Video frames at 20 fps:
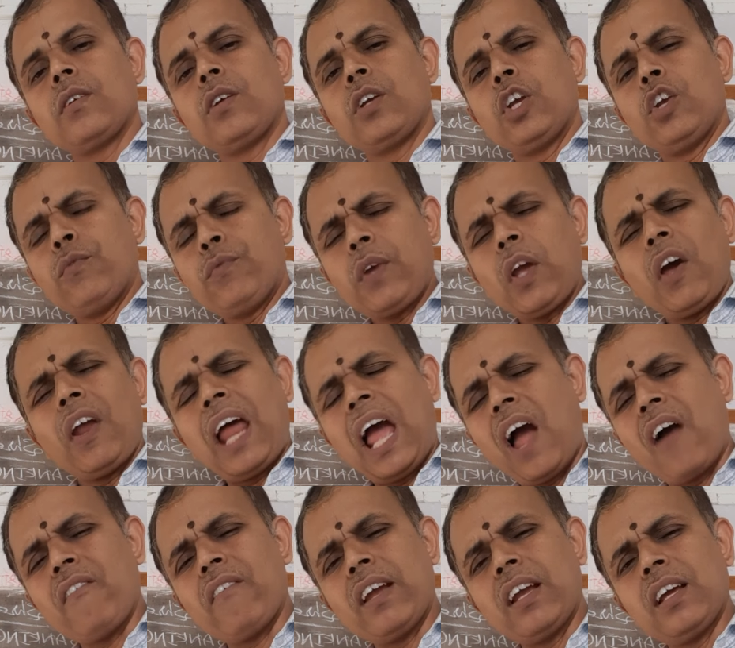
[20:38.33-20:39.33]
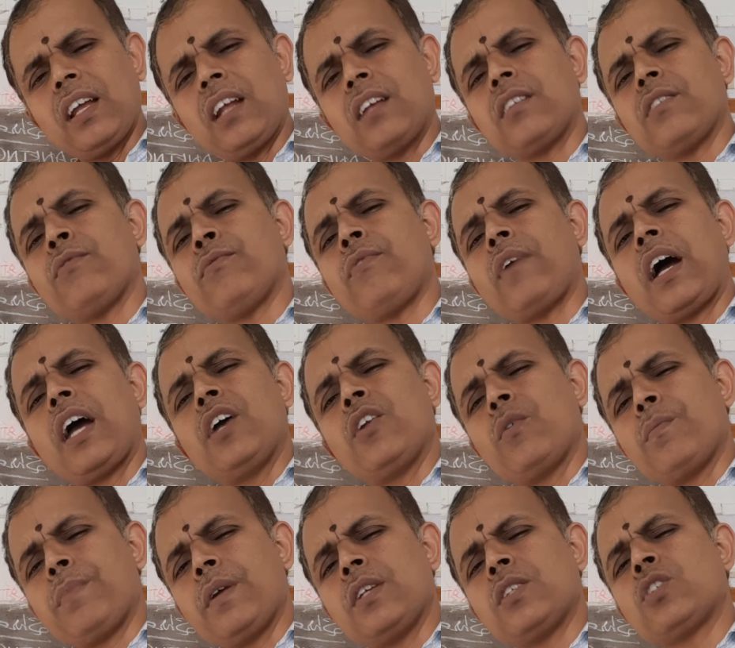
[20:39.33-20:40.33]
if you are having the 5
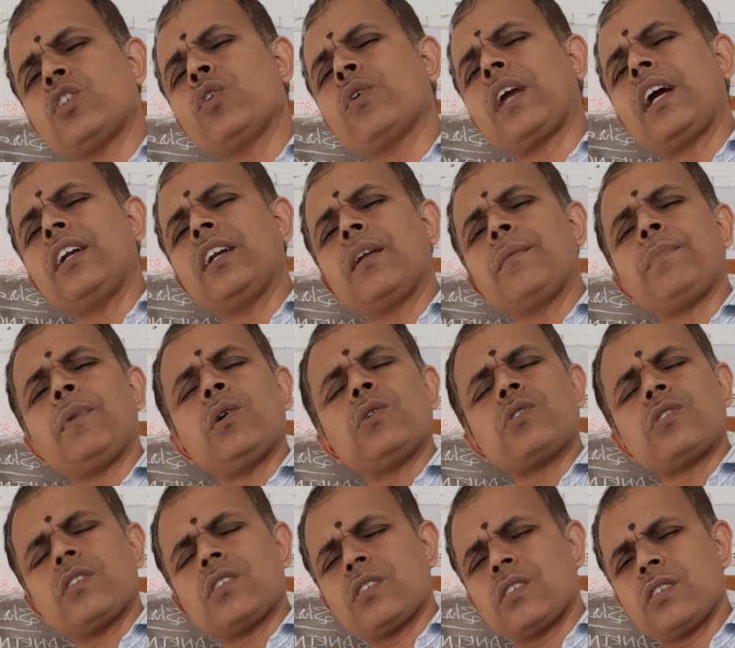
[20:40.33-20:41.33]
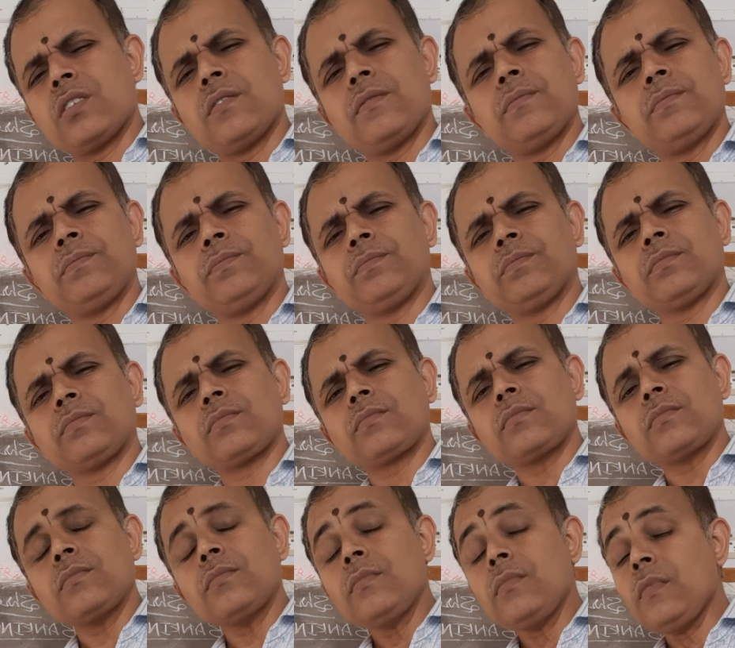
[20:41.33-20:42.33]
rupees, you can deposit
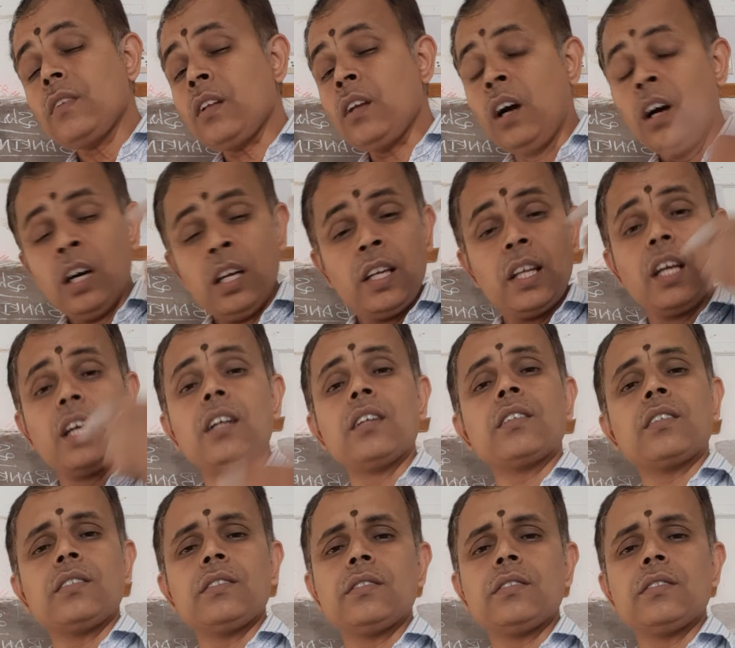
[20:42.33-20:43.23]
earlier.